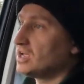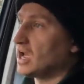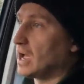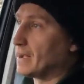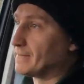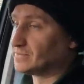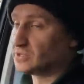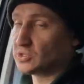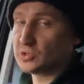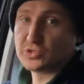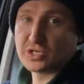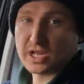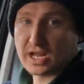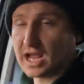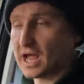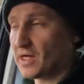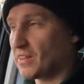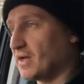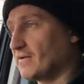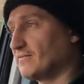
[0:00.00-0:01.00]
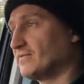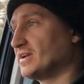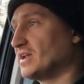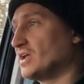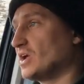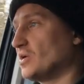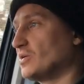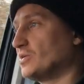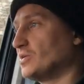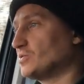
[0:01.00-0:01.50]
Um, do check out that
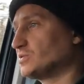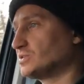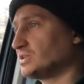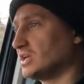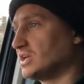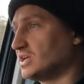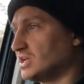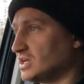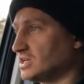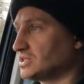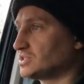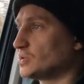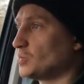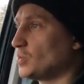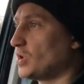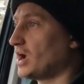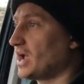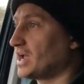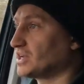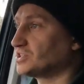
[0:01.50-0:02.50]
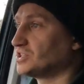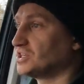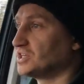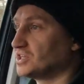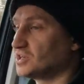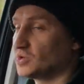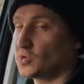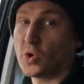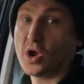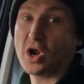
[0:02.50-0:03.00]
video and you'll see as to why I
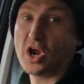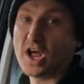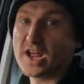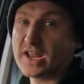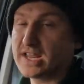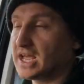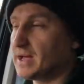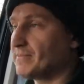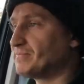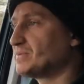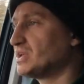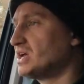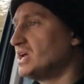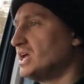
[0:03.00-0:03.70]
actually quite like it.